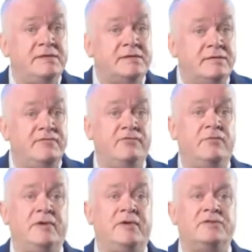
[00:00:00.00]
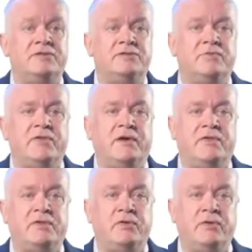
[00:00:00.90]
in some formulations with
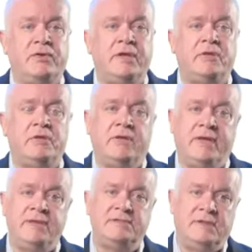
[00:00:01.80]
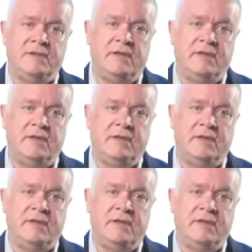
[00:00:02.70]
either cooling or heating